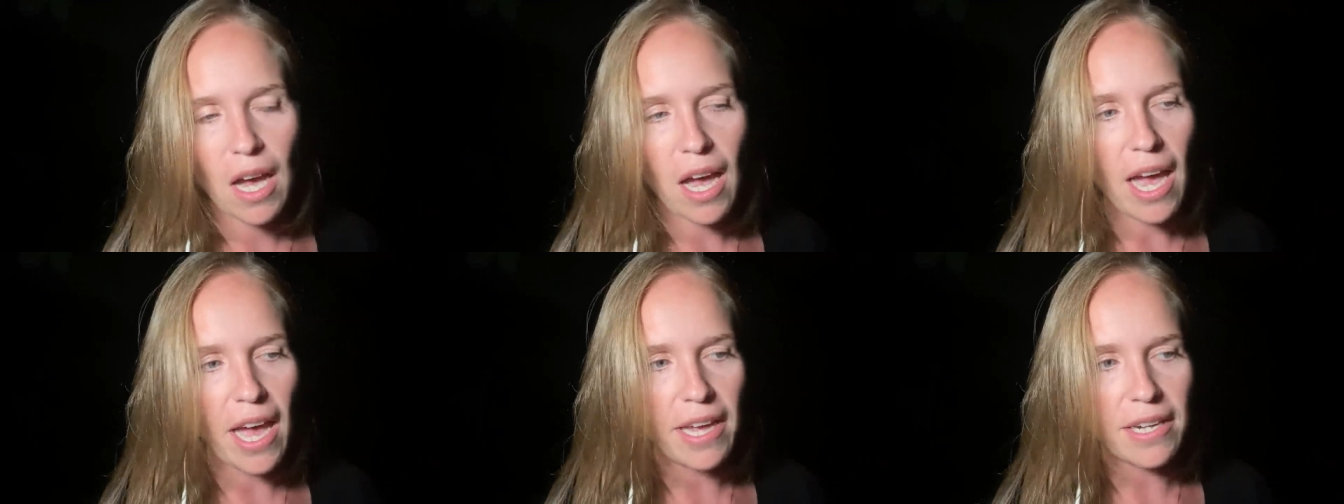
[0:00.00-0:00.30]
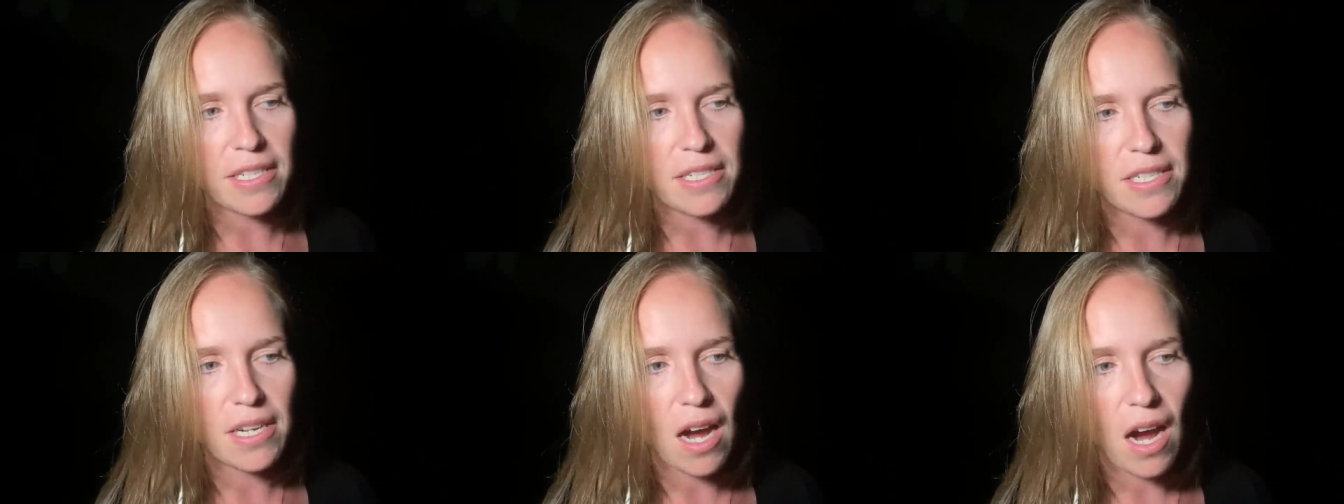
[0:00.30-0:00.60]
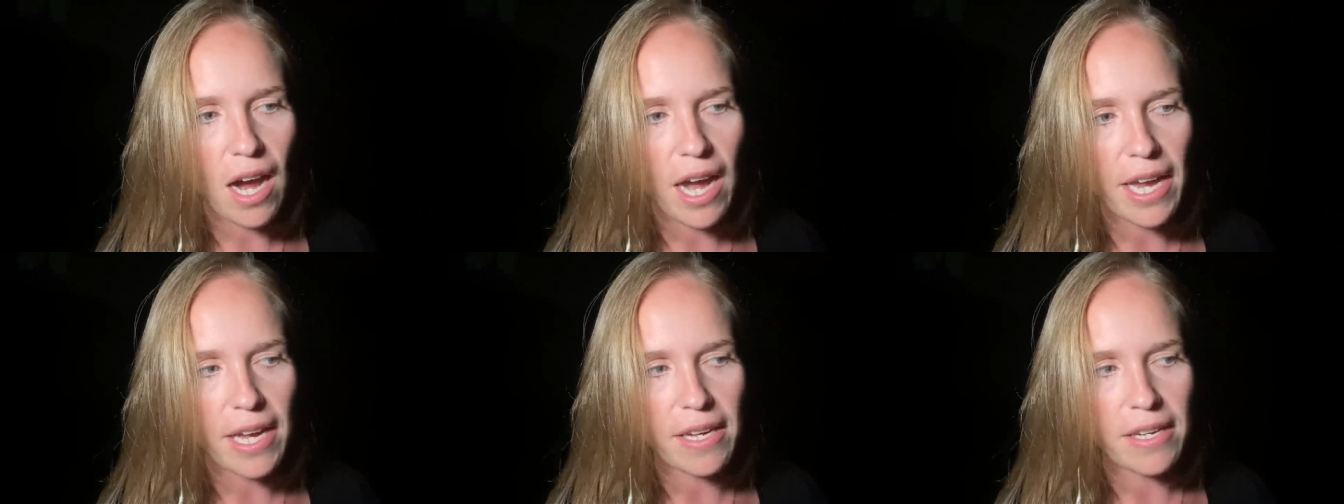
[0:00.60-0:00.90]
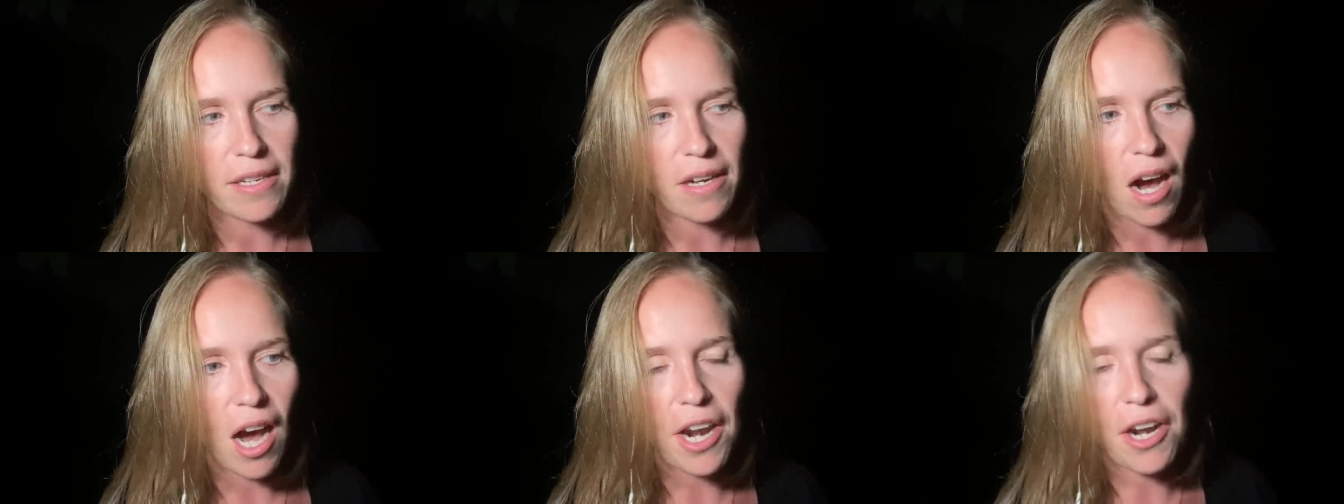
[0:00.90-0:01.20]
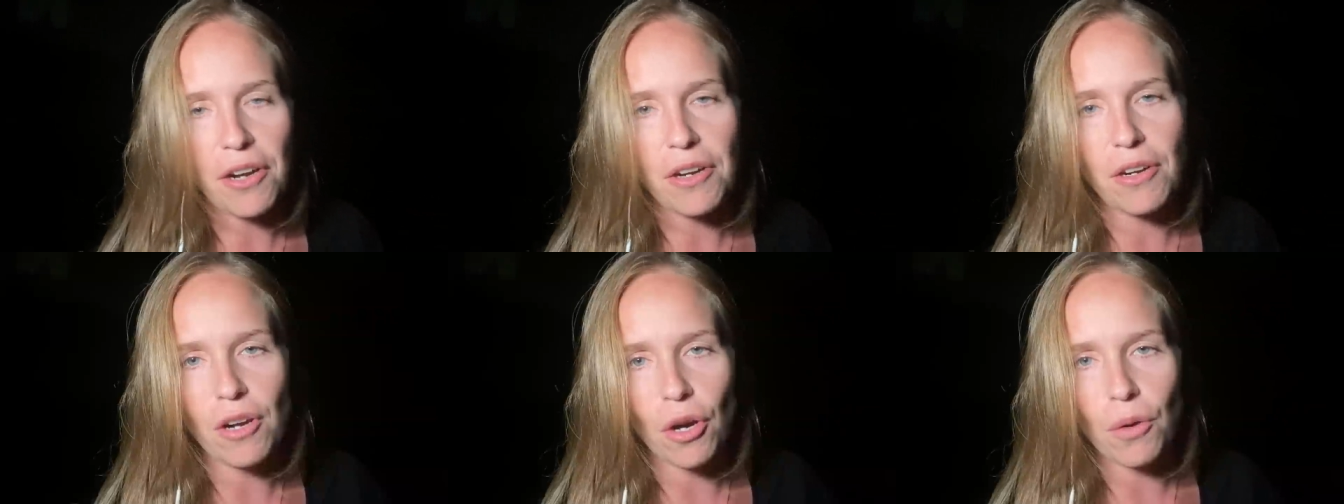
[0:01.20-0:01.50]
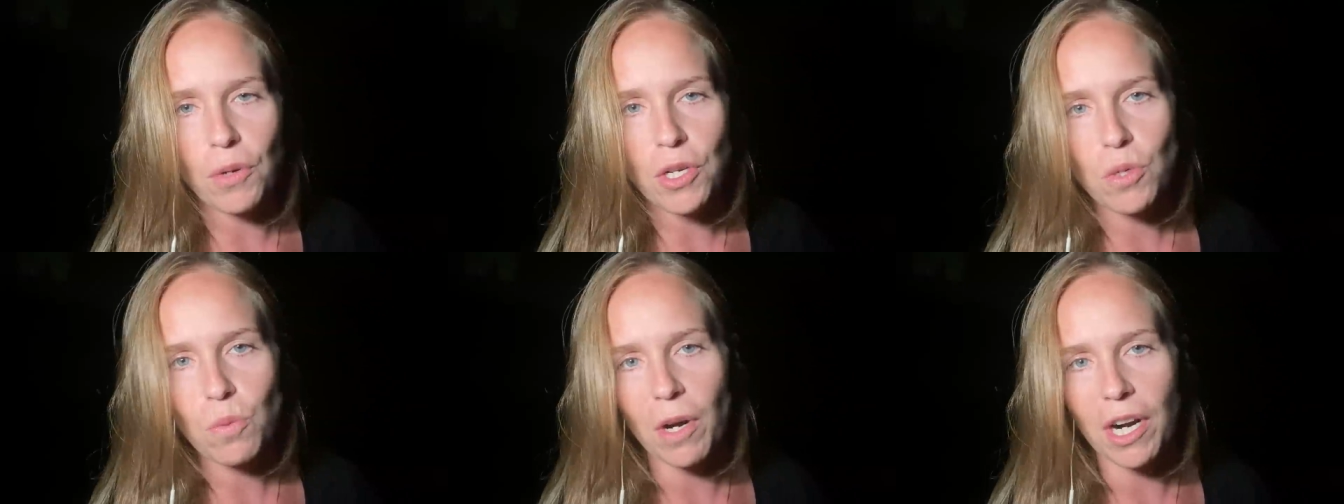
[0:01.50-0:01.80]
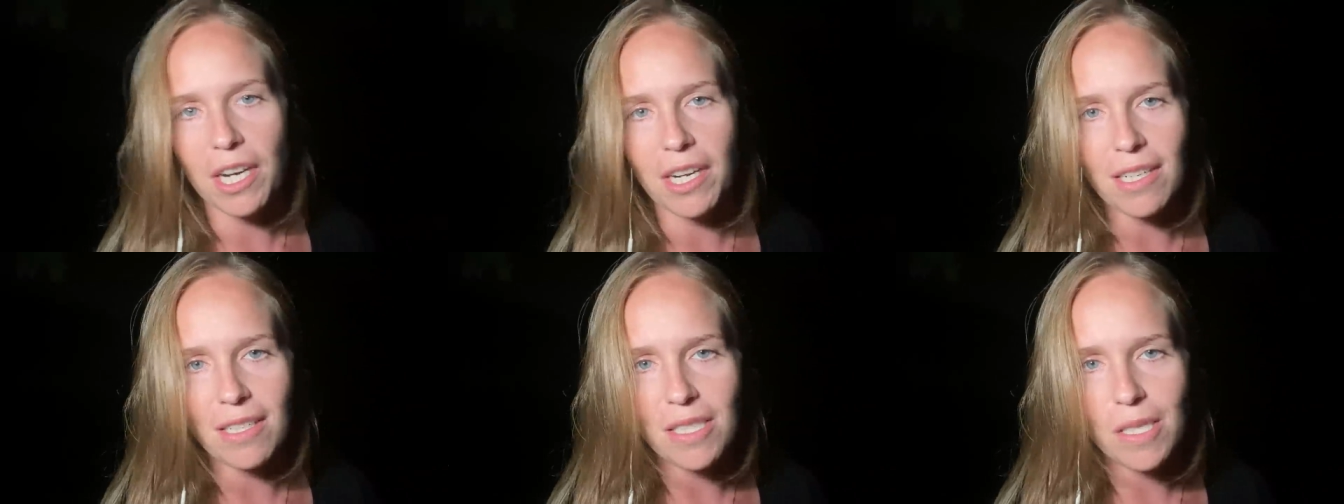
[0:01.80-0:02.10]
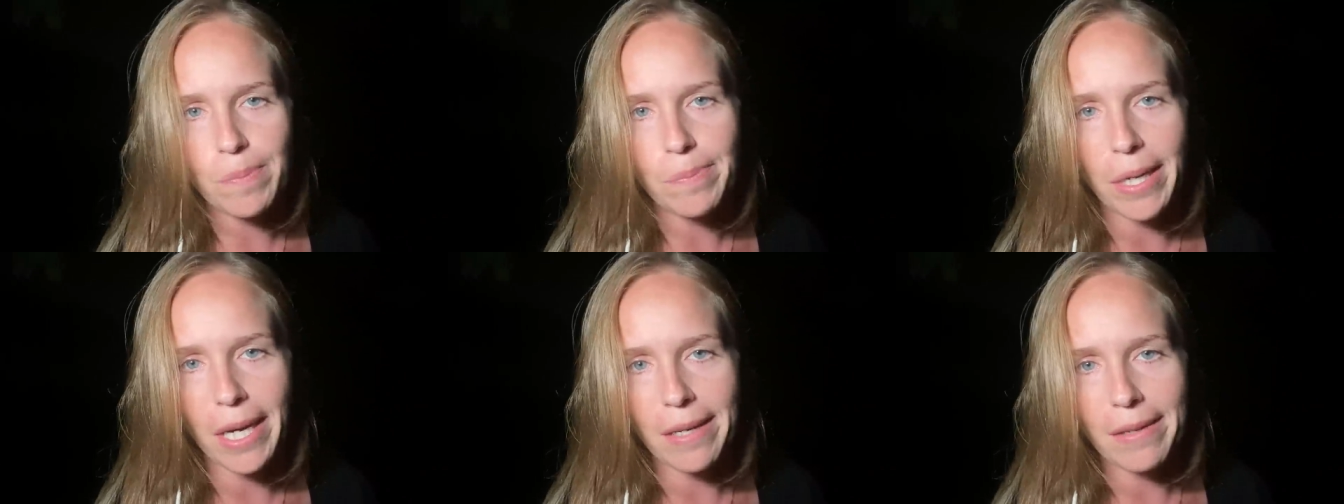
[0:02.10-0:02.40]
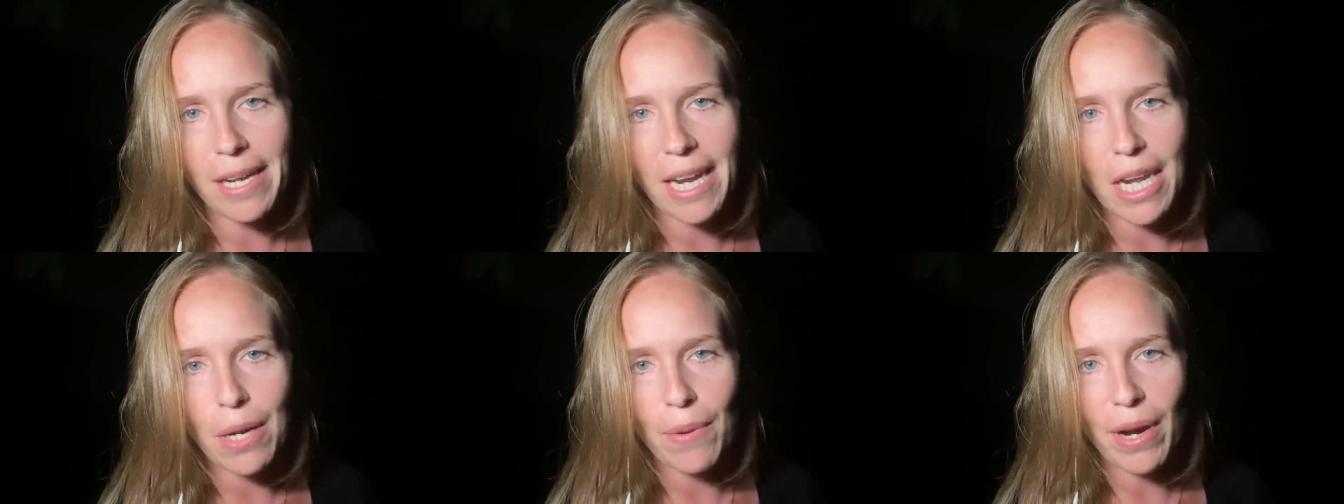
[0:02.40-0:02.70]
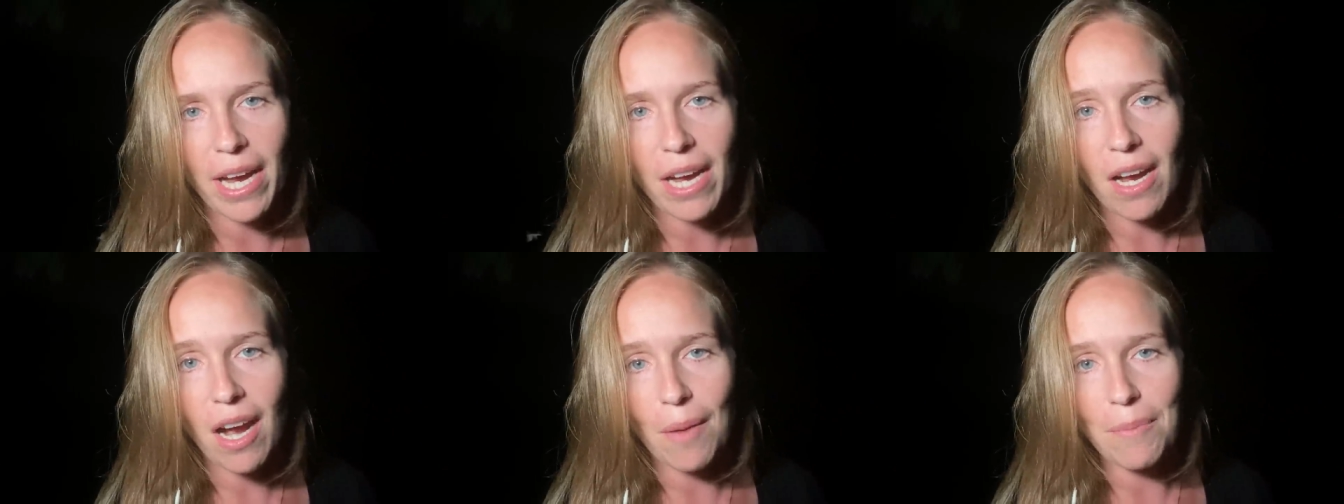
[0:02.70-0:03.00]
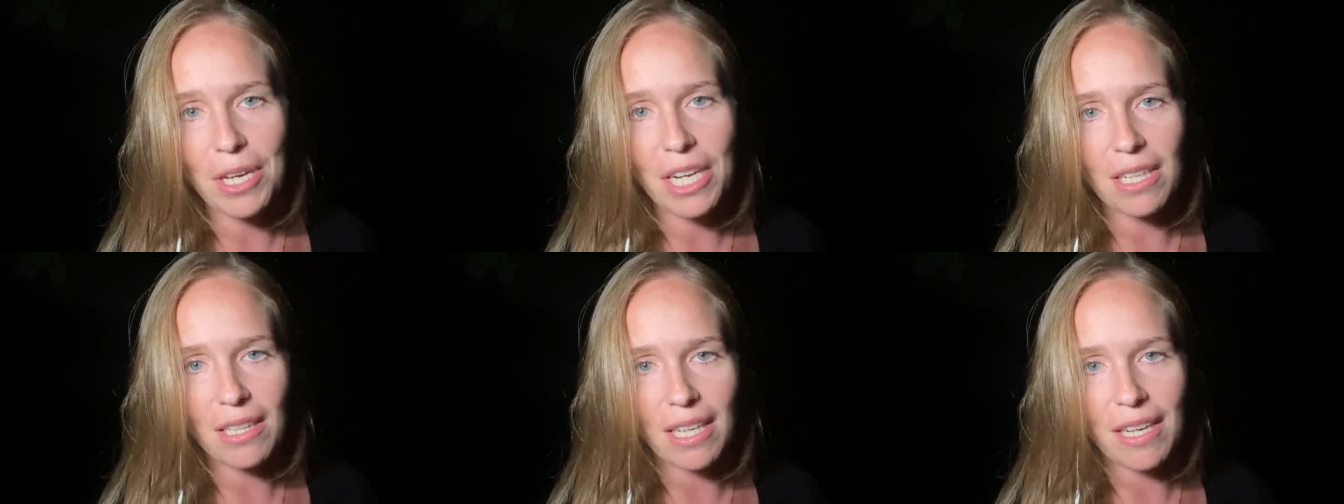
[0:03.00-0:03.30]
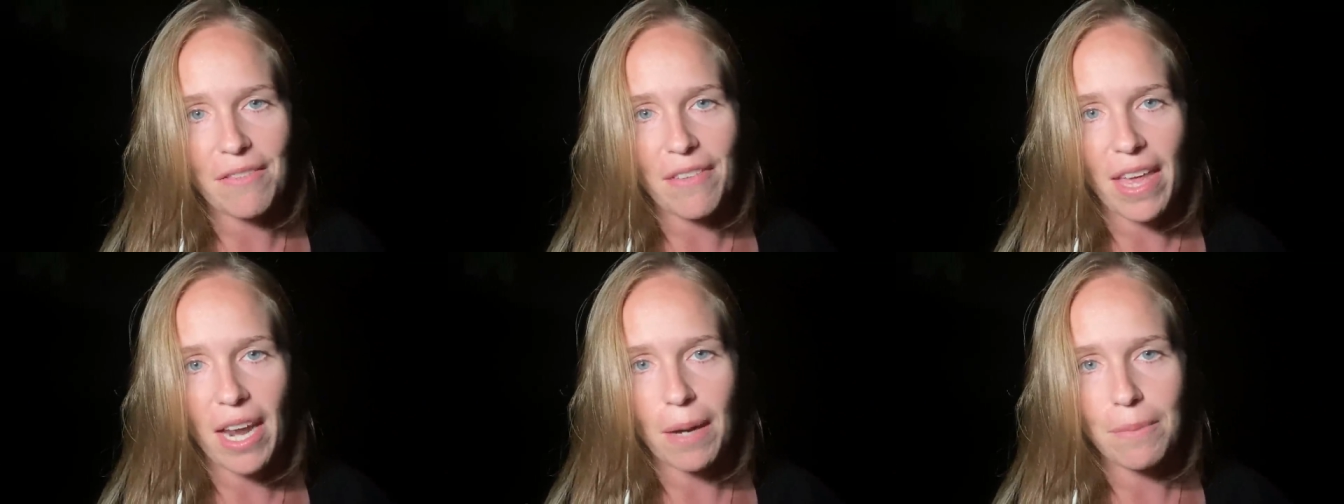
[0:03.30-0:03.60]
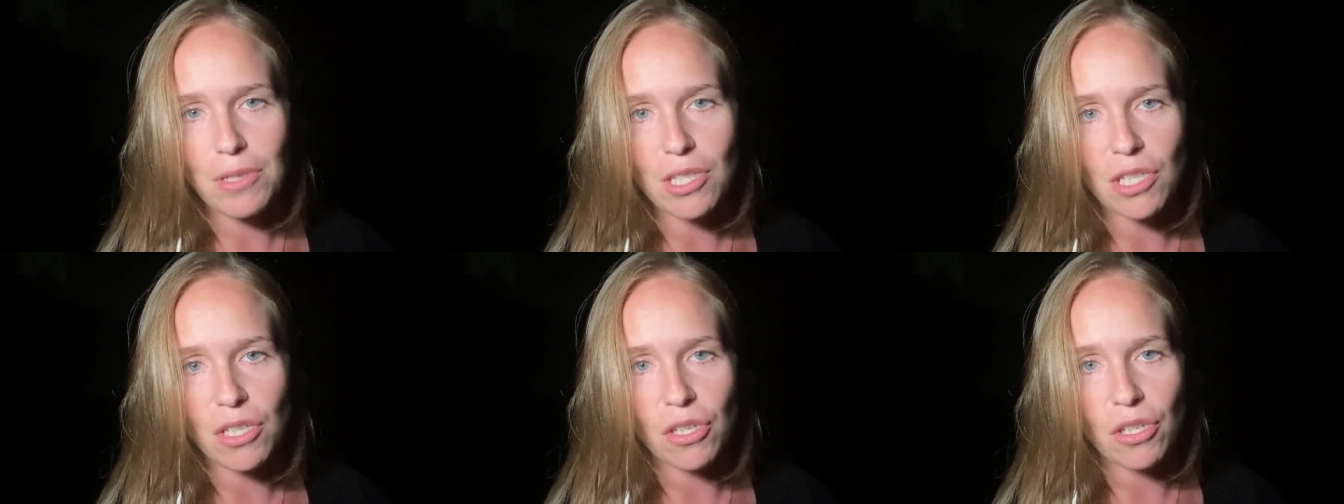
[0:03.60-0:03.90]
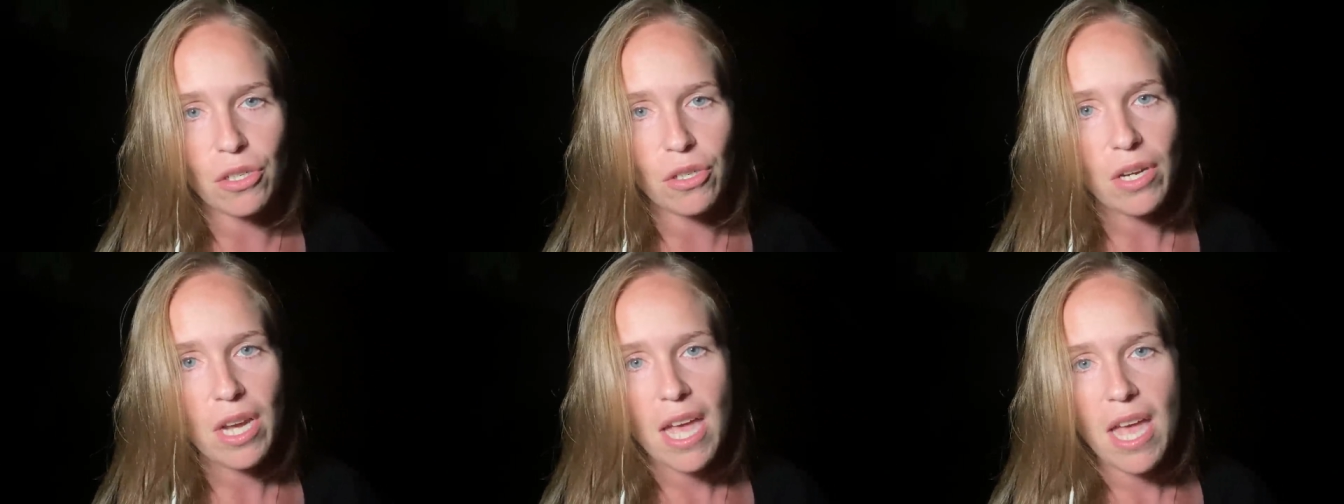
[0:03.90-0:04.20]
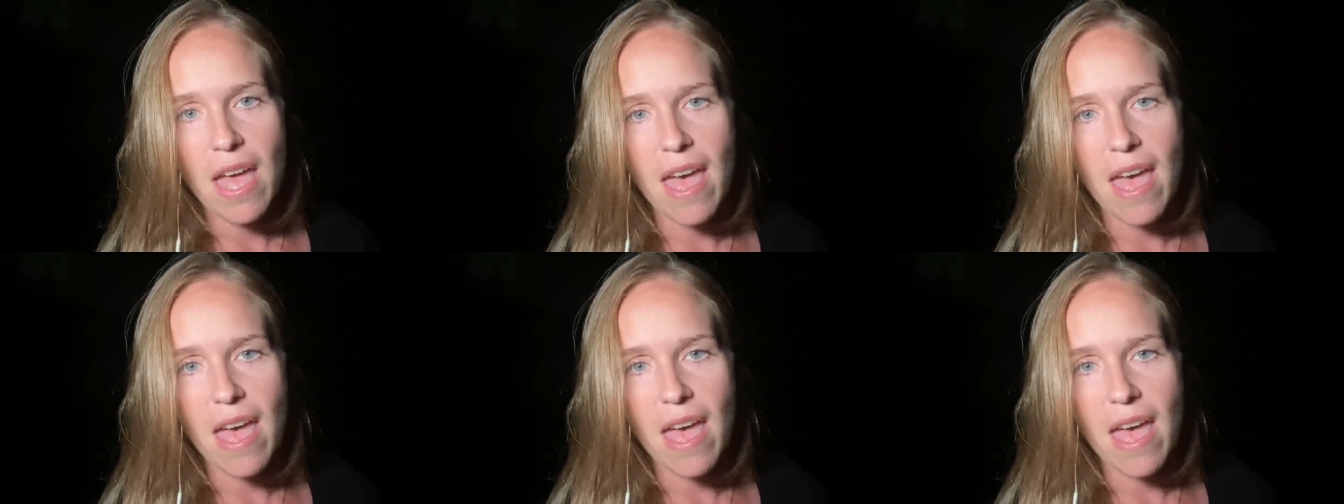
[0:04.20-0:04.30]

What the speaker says: And I don't know which one it is, but anyway, I'm going to leave that up to you.